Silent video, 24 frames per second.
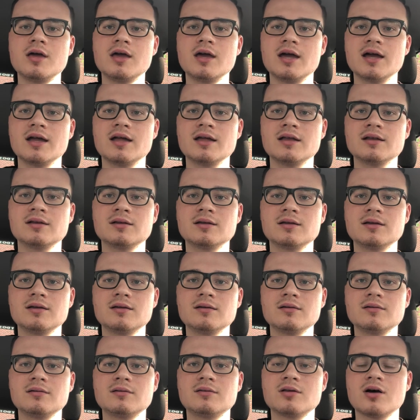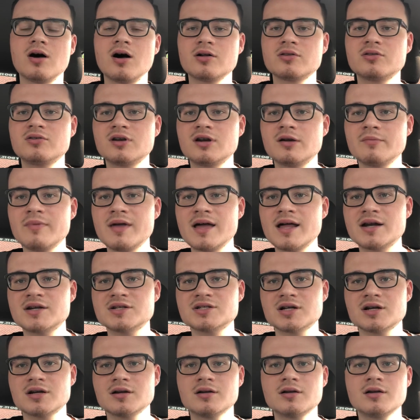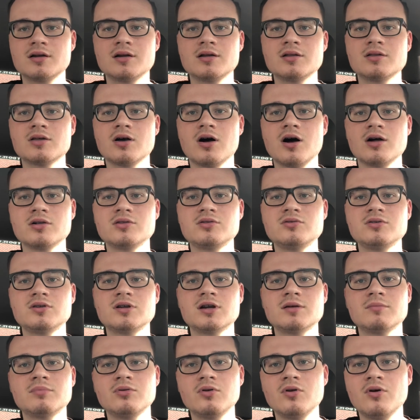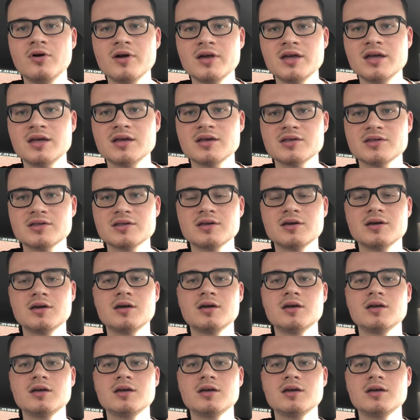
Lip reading: and talk to their manager, talk to their employees,